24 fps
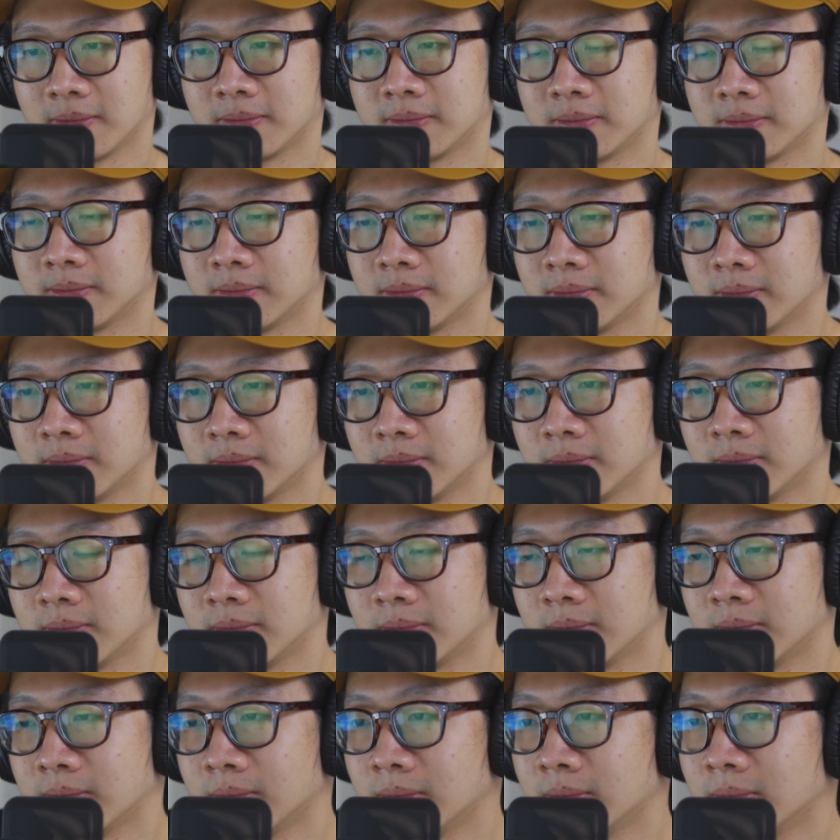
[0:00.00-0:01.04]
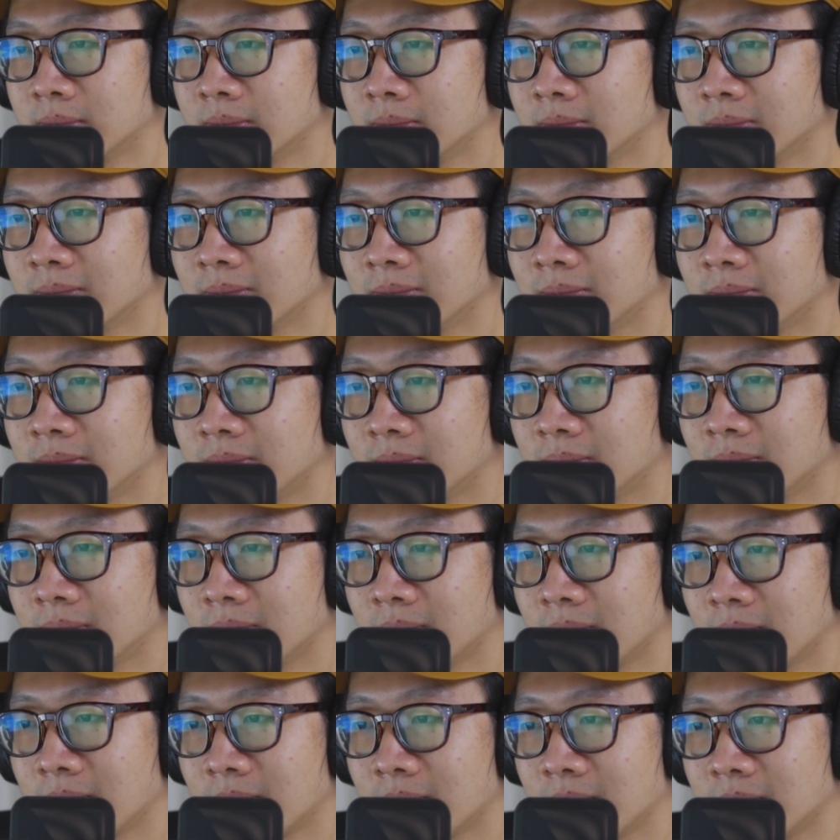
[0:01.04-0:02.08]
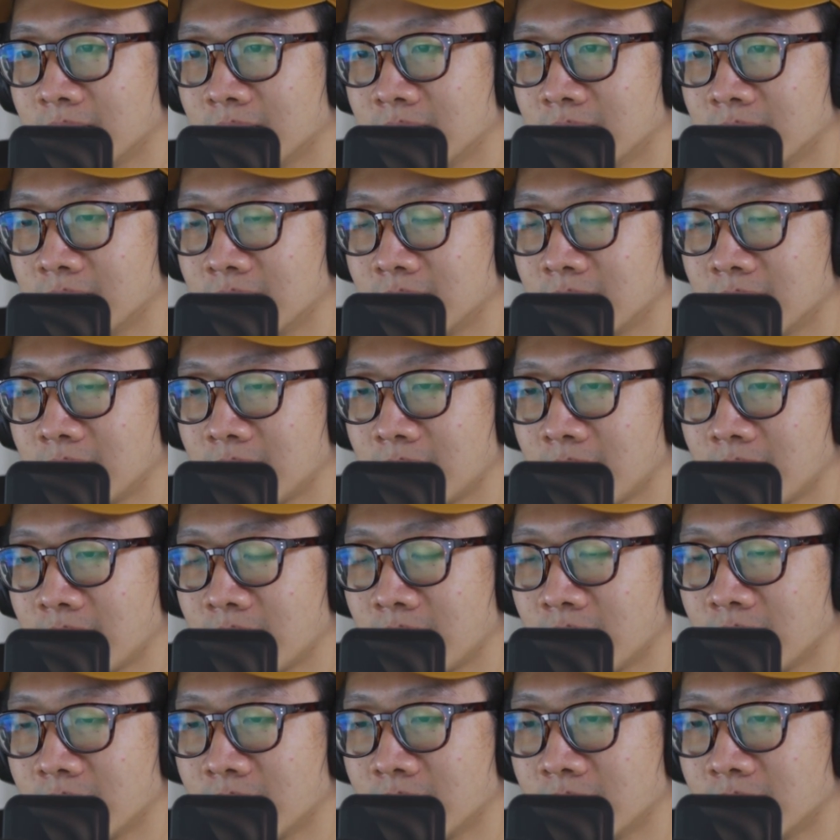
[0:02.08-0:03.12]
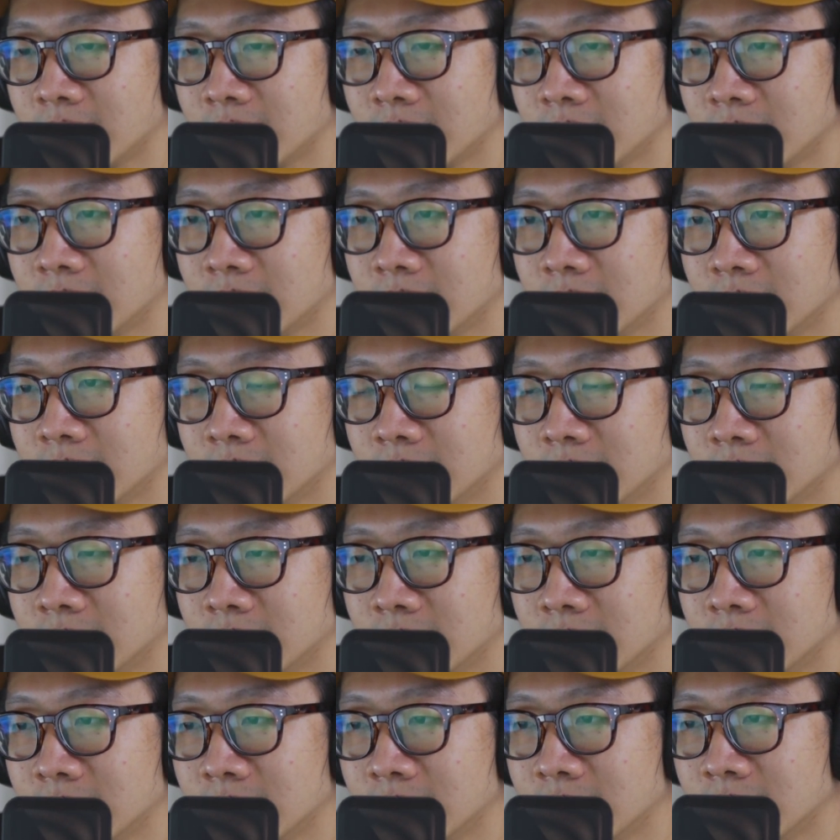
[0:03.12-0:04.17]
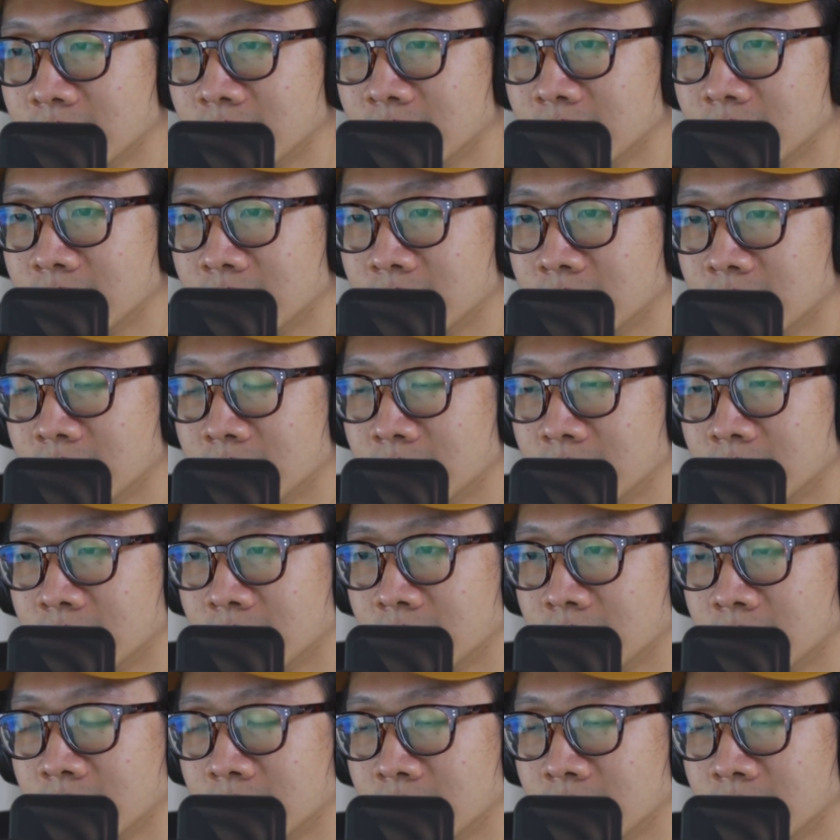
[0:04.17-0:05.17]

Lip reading: (silent)